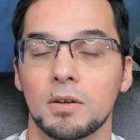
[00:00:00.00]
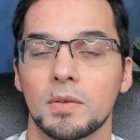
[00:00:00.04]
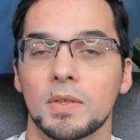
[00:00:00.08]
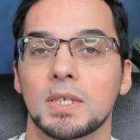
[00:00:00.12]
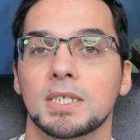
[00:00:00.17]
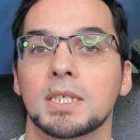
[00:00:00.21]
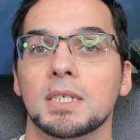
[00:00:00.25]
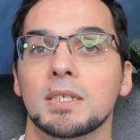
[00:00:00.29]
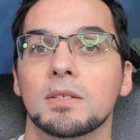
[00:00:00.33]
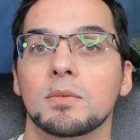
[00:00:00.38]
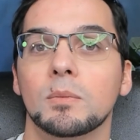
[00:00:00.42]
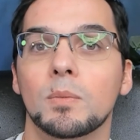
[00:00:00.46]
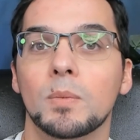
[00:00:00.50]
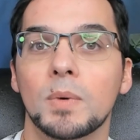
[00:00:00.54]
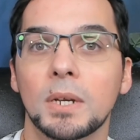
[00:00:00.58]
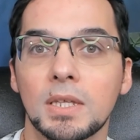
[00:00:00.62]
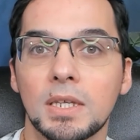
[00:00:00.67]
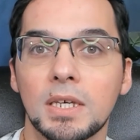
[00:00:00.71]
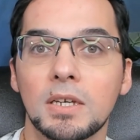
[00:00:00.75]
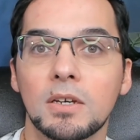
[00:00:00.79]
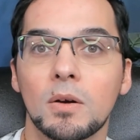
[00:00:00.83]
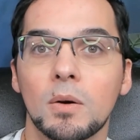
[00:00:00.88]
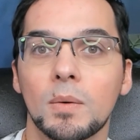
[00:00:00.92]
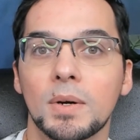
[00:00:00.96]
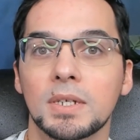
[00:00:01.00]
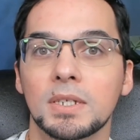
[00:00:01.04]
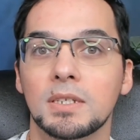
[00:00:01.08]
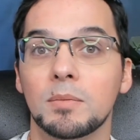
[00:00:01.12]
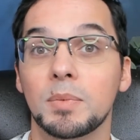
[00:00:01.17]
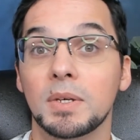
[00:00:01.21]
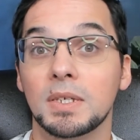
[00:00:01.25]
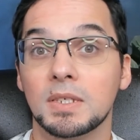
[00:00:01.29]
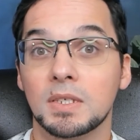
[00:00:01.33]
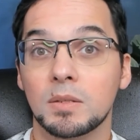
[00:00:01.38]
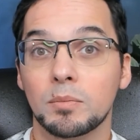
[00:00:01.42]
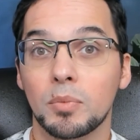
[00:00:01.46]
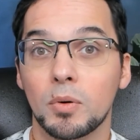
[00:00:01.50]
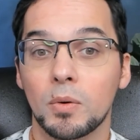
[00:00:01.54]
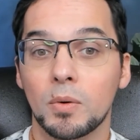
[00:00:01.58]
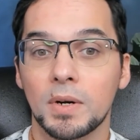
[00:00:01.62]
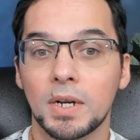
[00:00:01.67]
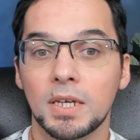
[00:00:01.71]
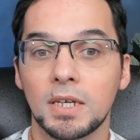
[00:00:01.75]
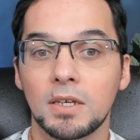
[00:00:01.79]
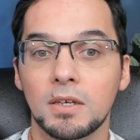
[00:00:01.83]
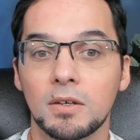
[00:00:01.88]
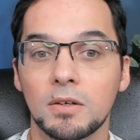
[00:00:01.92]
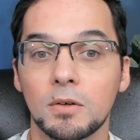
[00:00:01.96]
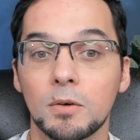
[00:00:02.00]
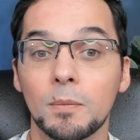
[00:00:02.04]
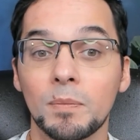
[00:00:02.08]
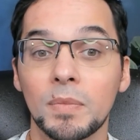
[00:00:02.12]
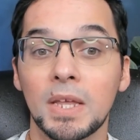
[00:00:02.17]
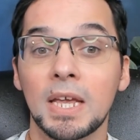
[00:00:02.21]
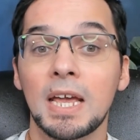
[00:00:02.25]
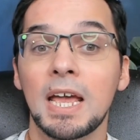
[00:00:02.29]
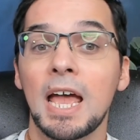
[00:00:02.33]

This is really going to be supporting you.